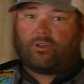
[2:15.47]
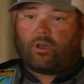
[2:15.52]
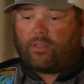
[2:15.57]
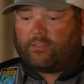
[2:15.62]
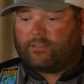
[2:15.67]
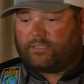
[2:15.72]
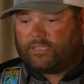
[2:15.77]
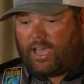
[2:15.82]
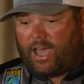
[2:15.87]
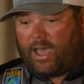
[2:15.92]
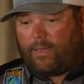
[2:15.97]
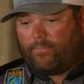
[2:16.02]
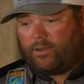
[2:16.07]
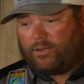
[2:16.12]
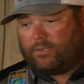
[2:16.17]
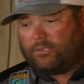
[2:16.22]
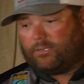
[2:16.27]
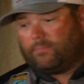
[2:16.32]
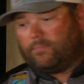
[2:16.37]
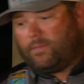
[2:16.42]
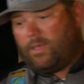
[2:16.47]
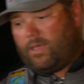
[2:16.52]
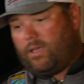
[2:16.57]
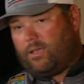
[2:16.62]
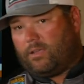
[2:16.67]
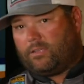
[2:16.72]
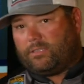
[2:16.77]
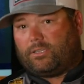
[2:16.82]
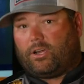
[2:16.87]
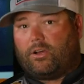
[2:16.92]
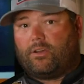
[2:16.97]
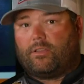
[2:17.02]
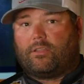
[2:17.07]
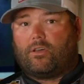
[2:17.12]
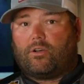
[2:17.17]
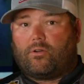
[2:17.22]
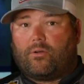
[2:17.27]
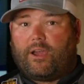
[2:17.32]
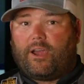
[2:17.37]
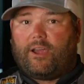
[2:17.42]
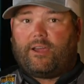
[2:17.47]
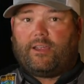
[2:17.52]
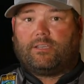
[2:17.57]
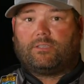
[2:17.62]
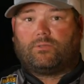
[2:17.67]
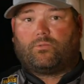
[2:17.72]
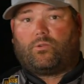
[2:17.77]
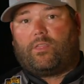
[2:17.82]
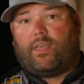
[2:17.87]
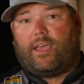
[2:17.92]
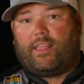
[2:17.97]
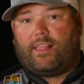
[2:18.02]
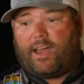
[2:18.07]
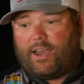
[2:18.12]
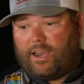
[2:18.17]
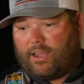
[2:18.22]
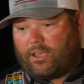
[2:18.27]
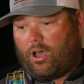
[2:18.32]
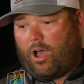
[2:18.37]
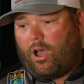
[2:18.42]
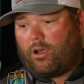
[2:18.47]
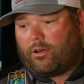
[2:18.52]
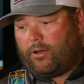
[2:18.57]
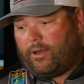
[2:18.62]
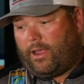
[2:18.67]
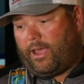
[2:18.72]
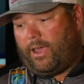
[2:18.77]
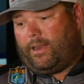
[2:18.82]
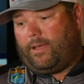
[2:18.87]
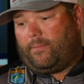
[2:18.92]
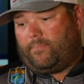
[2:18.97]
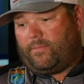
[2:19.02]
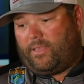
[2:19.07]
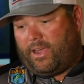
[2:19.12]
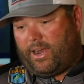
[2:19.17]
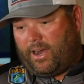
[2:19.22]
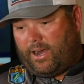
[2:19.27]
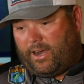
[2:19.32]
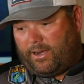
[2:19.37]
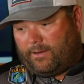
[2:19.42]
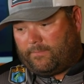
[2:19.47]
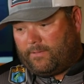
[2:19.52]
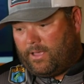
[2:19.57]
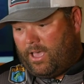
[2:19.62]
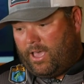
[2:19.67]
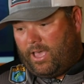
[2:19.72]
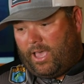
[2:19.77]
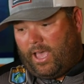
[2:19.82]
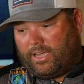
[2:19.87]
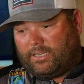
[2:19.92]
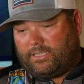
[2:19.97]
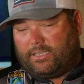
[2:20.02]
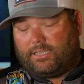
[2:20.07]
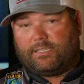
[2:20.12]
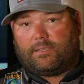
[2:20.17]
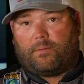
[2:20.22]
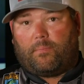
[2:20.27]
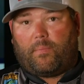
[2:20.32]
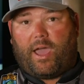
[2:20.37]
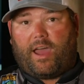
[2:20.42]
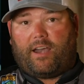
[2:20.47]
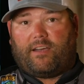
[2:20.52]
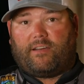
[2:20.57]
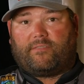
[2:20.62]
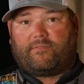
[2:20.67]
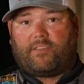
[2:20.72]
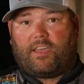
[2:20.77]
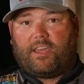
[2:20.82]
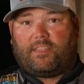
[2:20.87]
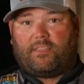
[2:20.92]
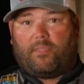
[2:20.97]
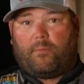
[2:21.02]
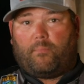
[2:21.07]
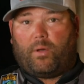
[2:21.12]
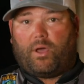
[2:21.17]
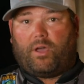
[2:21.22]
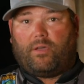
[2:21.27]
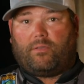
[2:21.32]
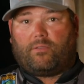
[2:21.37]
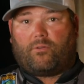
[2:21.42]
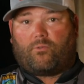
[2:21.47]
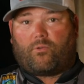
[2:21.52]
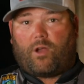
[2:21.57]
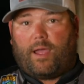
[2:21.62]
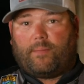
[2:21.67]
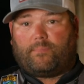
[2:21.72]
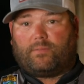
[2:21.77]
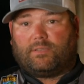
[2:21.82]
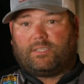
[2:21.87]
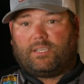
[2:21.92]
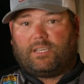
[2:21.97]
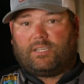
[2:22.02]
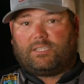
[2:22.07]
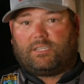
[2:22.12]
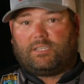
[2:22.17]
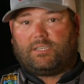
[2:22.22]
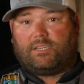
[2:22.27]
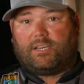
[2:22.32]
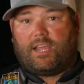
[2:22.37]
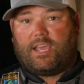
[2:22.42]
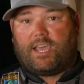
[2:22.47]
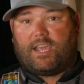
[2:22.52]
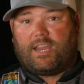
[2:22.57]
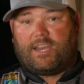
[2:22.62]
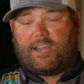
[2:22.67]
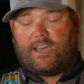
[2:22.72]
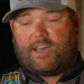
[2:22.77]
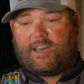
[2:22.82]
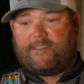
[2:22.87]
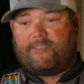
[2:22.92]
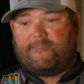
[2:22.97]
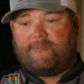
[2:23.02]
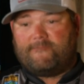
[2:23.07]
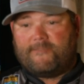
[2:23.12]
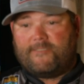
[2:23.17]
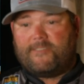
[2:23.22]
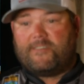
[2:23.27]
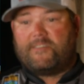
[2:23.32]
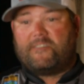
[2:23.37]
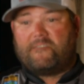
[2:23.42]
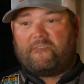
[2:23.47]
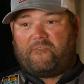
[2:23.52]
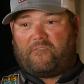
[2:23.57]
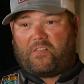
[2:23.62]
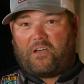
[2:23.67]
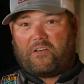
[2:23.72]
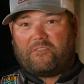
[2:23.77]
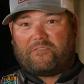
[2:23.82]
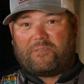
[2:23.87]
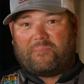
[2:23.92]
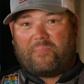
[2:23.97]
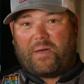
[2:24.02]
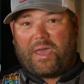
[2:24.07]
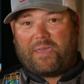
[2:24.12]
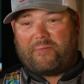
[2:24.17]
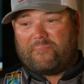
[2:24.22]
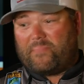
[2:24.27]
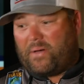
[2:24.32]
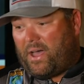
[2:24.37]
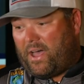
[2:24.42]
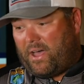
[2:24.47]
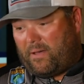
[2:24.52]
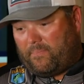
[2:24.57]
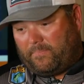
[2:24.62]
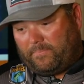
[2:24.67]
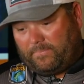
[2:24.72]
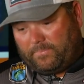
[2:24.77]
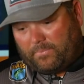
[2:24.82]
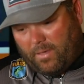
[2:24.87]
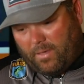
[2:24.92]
all the time. There's certain little areas where they like to congregate up there. And it's just a matter of getting the boat in the right position and floating a bait bomb.